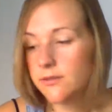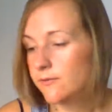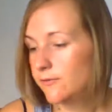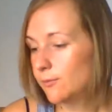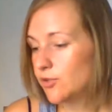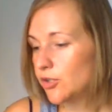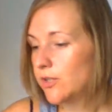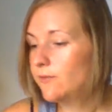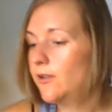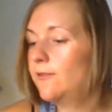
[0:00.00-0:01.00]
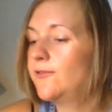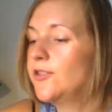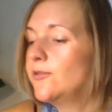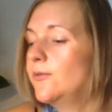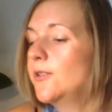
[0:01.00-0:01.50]
from Journey of Love
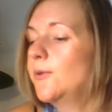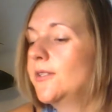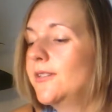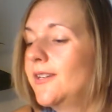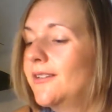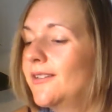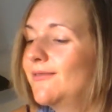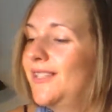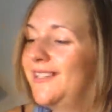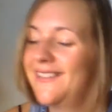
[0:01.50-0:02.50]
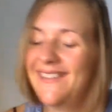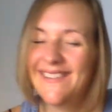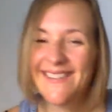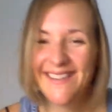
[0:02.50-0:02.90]
just really quick to end it